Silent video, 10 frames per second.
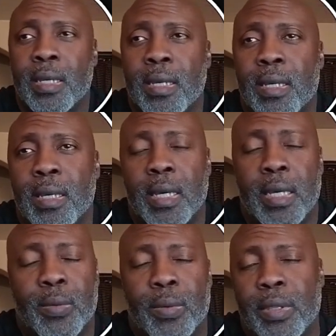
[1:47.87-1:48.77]

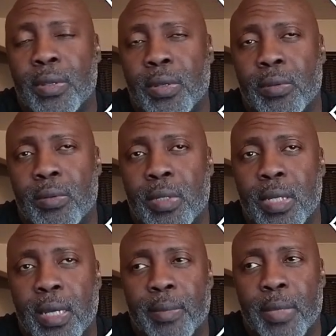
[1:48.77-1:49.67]
and within no
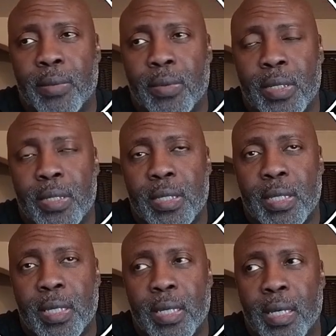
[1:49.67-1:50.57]
time I was
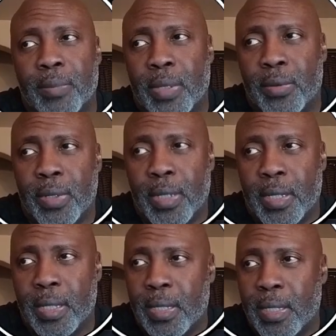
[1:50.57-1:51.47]
up and running.